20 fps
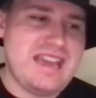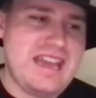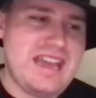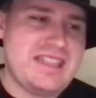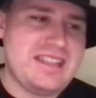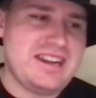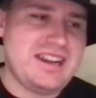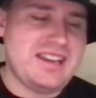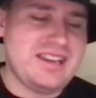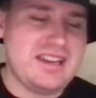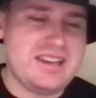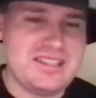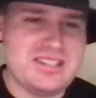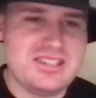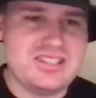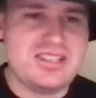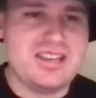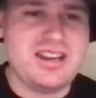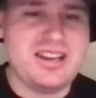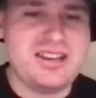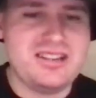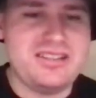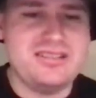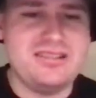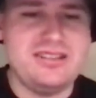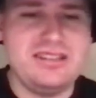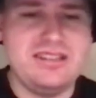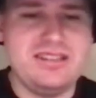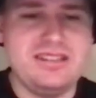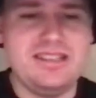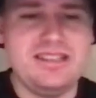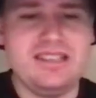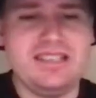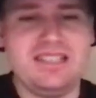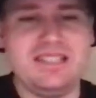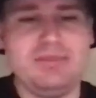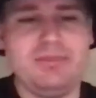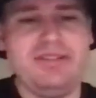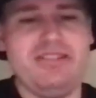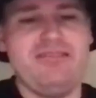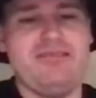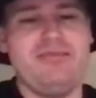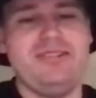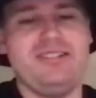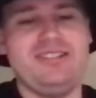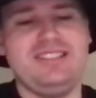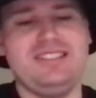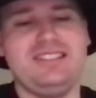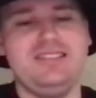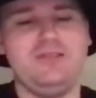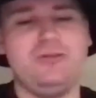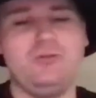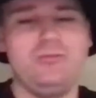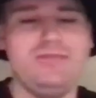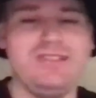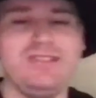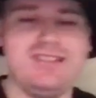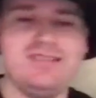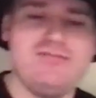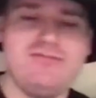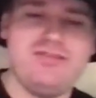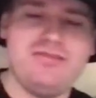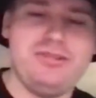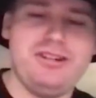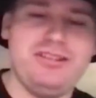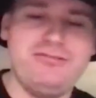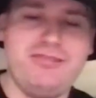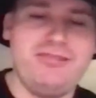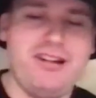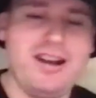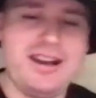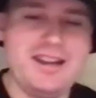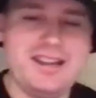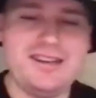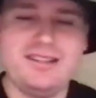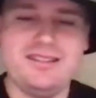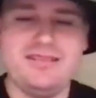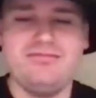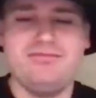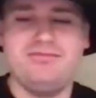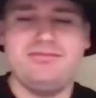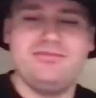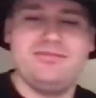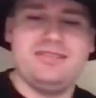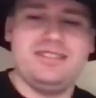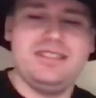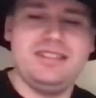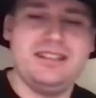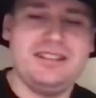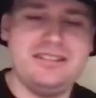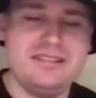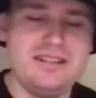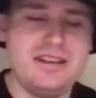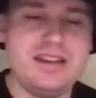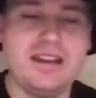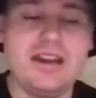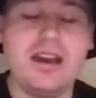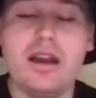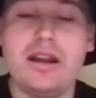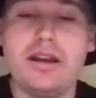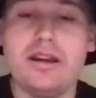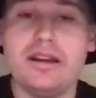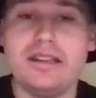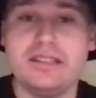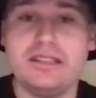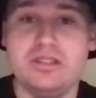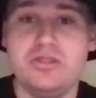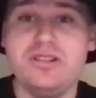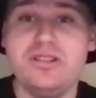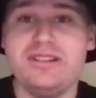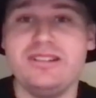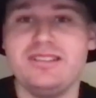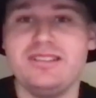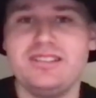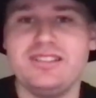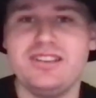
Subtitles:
And then I started experimenting a little bit with my writing, and you know, and I enjoyed it.